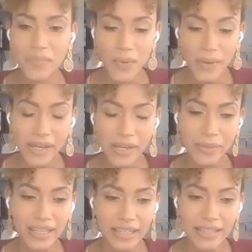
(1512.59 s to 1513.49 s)
point
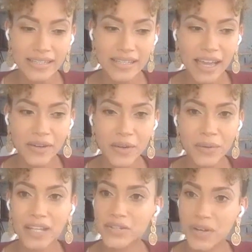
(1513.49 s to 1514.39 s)
because I know
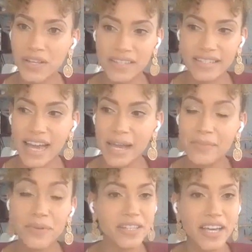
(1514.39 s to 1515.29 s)
like during this time
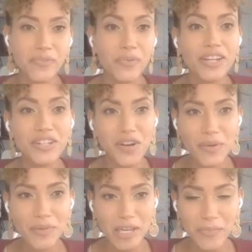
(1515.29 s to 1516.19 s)
there's a lot of pressure on
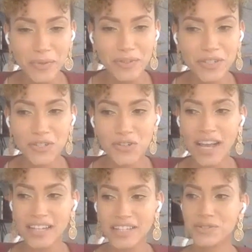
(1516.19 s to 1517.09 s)
people to
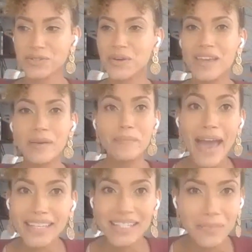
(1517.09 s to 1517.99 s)
try to yeah.
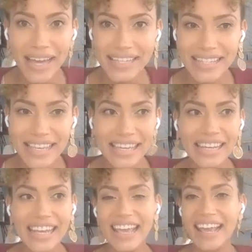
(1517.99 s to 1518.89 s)
maximize
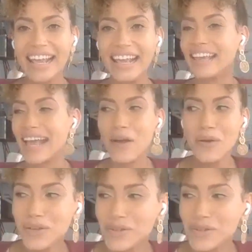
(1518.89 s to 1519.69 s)
it and like how are you